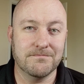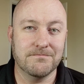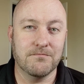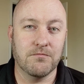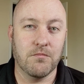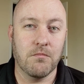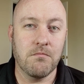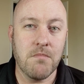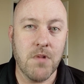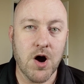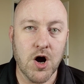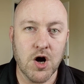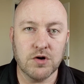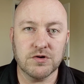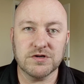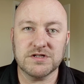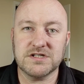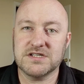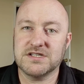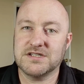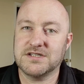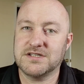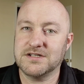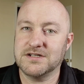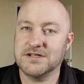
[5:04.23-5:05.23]

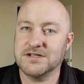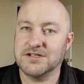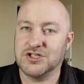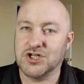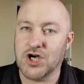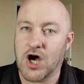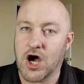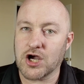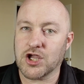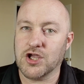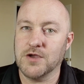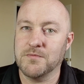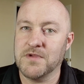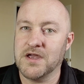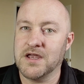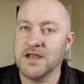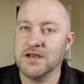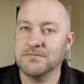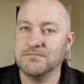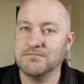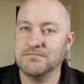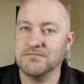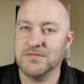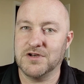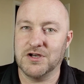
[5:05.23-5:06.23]
most
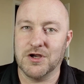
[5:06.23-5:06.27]
document,